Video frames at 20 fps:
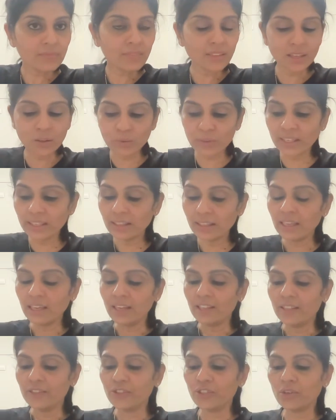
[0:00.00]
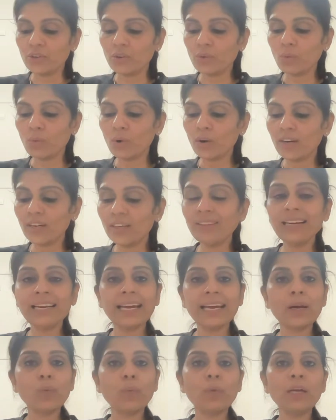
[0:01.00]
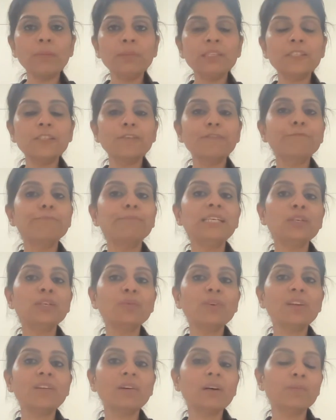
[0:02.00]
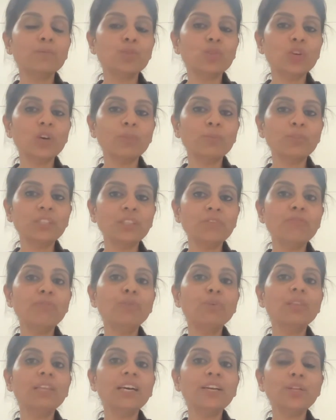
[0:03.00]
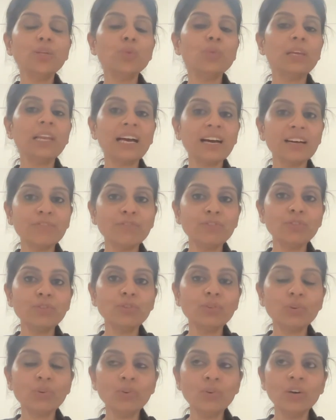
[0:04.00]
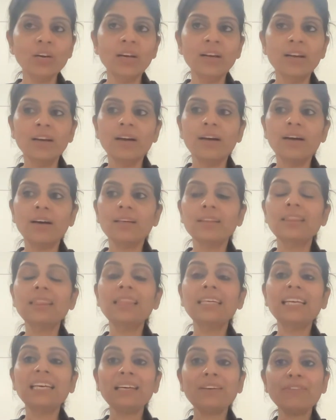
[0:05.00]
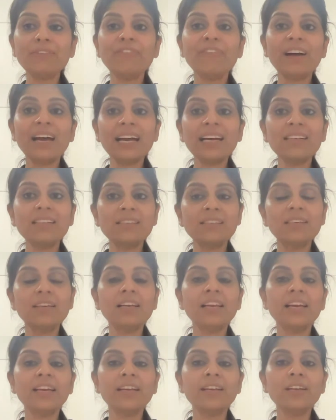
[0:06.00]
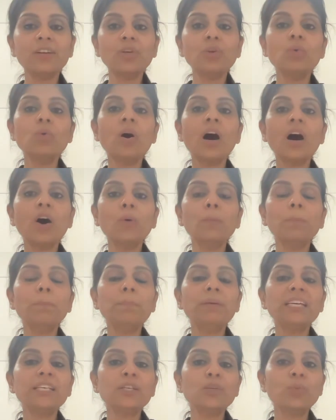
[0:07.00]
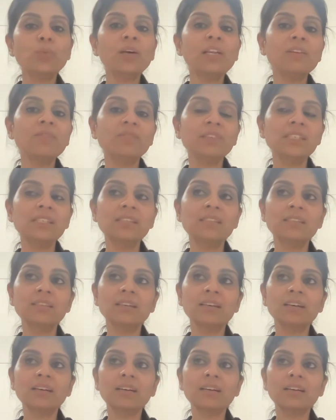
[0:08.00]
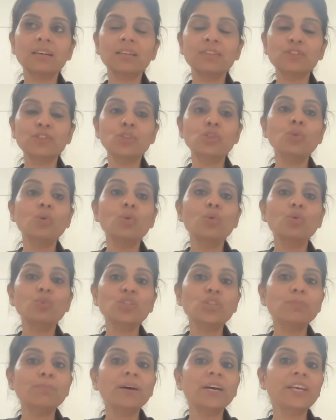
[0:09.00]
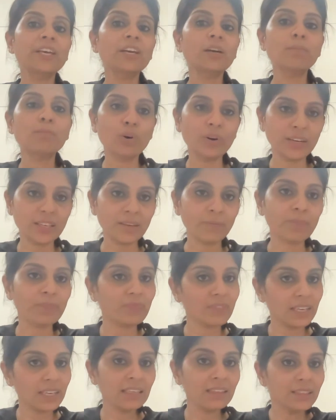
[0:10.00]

Okay. So what are the requirements of B12 absorption? For that you will have to know uh, three facts related to how B12 is uh, sourced by your body. Yeah.